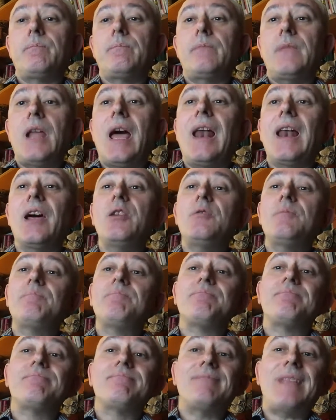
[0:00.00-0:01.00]
Hello,
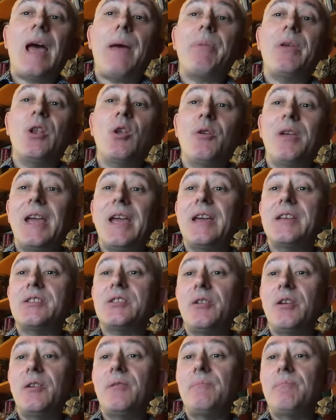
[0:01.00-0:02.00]
Happy New Year to
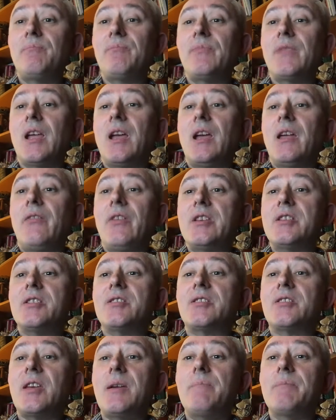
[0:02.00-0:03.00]
you. This is
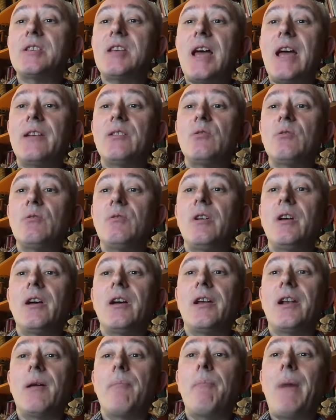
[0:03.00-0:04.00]
Tim Sandel
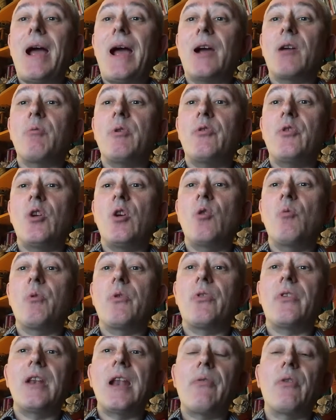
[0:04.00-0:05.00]
and I'm back with you
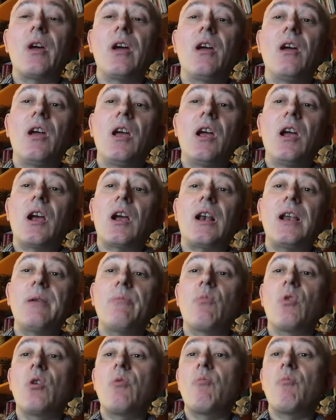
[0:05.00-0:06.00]
with another
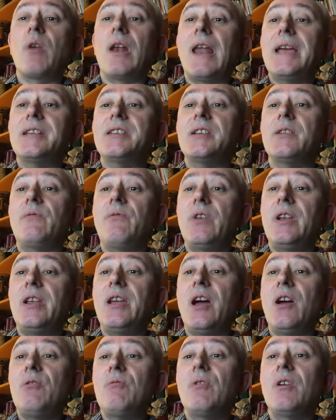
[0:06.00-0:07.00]
Cleanroom related
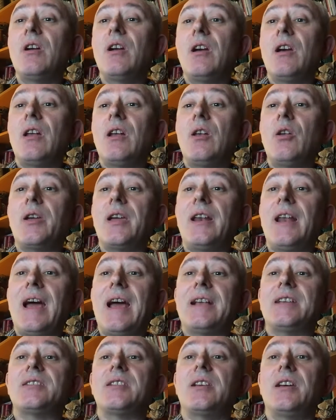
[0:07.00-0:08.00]
video looking
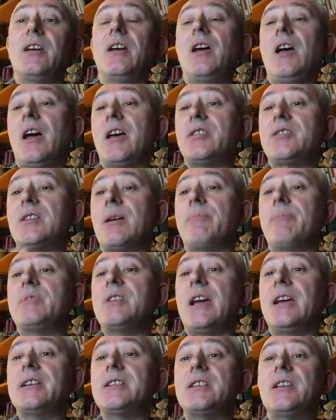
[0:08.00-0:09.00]
at a
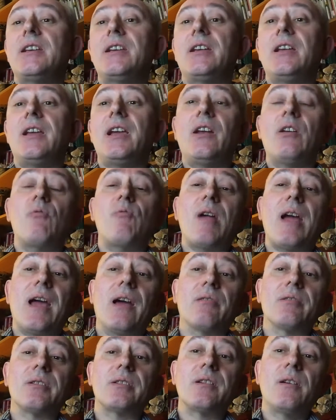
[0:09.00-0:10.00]
subject in
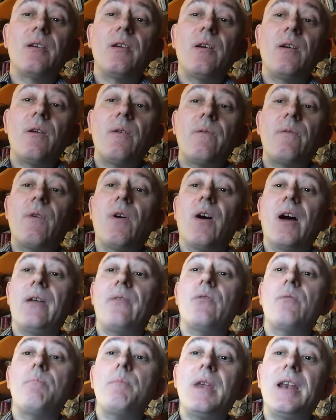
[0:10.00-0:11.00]
around 5
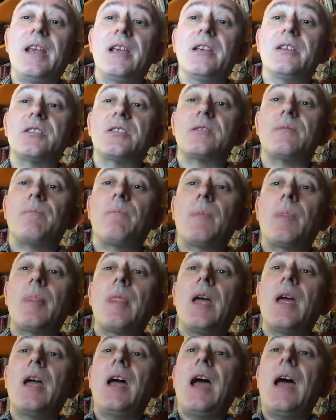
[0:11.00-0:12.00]
minutes.
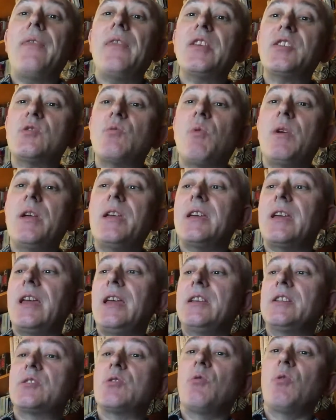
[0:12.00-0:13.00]
And this week
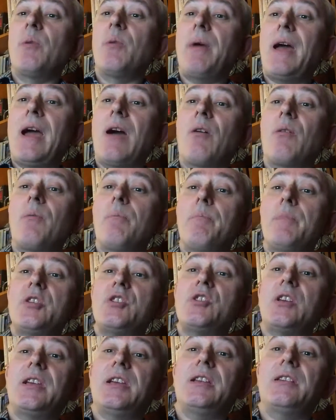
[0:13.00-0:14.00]
it's all about
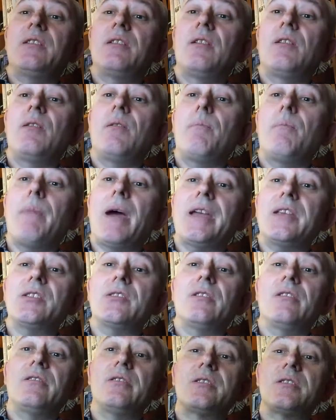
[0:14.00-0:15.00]
machine
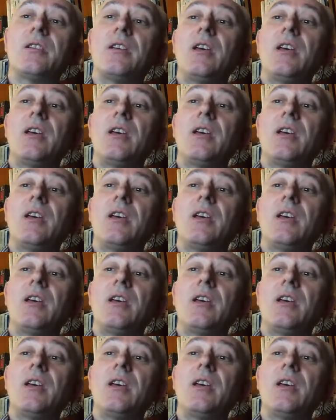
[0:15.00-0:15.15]
maintenance.